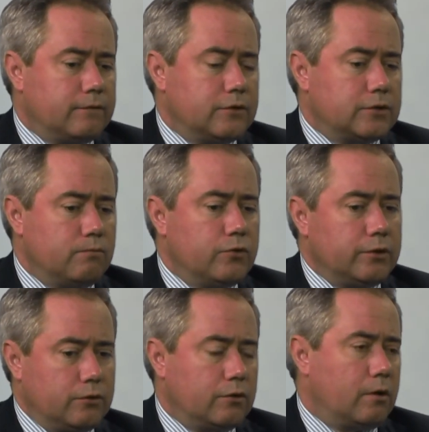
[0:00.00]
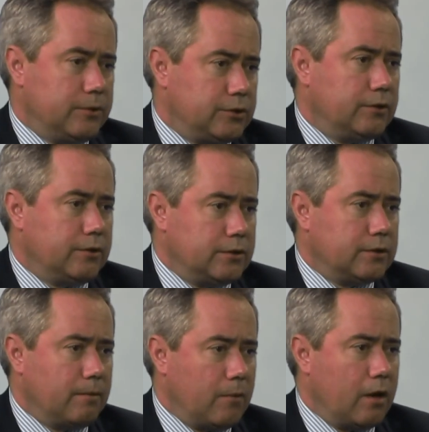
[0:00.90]
some really good opportunities
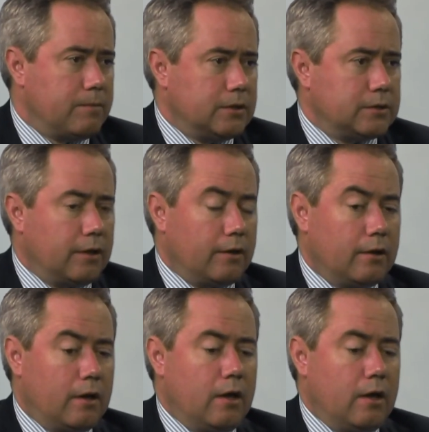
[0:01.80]
at the moment, and